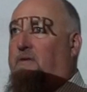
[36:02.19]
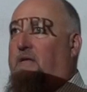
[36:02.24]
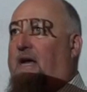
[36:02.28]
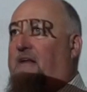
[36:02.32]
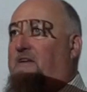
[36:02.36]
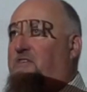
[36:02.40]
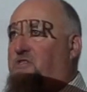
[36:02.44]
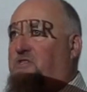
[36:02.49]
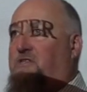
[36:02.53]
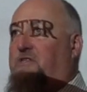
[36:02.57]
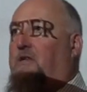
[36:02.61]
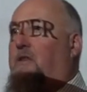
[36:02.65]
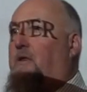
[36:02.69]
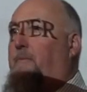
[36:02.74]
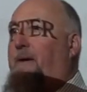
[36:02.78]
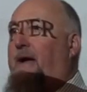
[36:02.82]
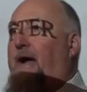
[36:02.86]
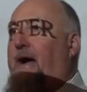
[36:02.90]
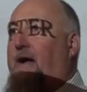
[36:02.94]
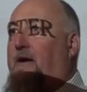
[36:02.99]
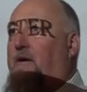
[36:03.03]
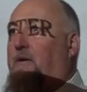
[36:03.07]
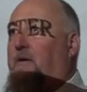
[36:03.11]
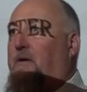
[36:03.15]
that is still a
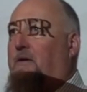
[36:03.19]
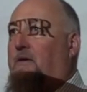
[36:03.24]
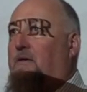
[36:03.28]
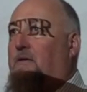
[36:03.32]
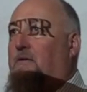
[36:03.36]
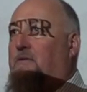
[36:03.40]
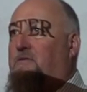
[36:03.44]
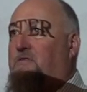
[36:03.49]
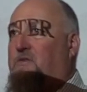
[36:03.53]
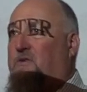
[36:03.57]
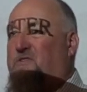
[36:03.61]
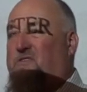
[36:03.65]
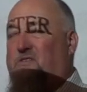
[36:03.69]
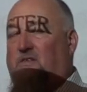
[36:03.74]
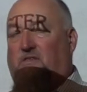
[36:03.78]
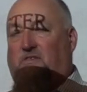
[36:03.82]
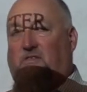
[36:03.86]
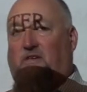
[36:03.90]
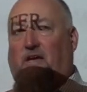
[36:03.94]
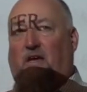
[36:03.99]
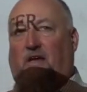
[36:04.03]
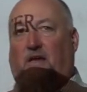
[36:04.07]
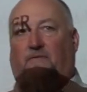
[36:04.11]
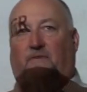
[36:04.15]
battery. So it's, it's
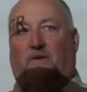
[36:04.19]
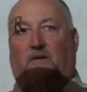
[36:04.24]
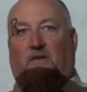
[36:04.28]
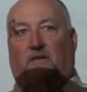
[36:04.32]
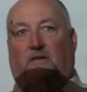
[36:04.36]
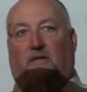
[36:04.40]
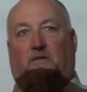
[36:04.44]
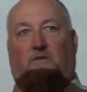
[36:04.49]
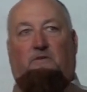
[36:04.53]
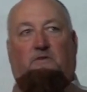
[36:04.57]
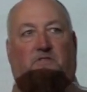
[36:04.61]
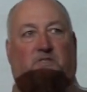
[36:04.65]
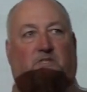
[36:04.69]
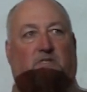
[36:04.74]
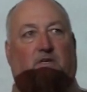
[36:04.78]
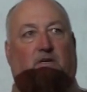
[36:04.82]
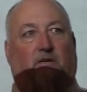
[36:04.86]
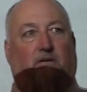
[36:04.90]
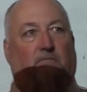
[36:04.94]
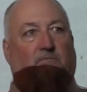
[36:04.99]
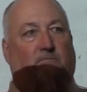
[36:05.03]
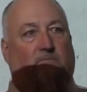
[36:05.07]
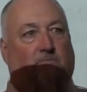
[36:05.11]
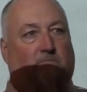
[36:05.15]
kind of an
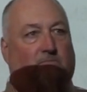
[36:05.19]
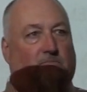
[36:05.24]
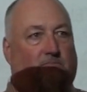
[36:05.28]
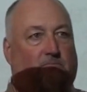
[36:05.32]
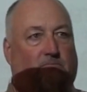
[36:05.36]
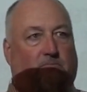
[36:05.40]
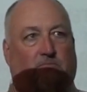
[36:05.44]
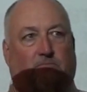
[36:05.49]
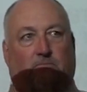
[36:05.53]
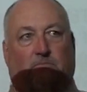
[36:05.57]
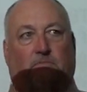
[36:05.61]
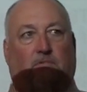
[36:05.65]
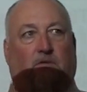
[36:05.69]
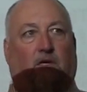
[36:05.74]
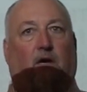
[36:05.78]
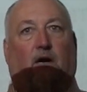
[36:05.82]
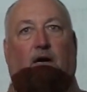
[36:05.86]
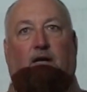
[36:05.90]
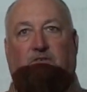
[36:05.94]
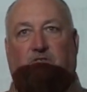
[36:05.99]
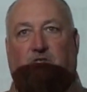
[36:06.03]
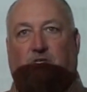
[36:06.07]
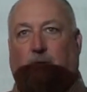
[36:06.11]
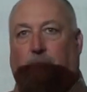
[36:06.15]
interesting
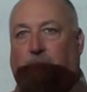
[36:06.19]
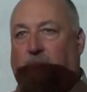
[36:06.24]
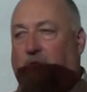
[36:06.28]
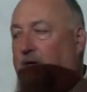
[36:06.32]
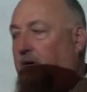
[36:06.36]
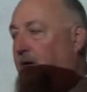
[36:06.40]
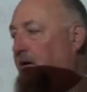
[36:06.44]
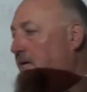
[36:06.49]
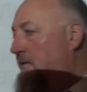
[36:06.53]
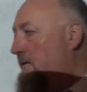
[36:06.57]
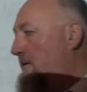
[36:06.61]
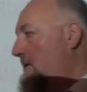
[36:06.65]
concept there.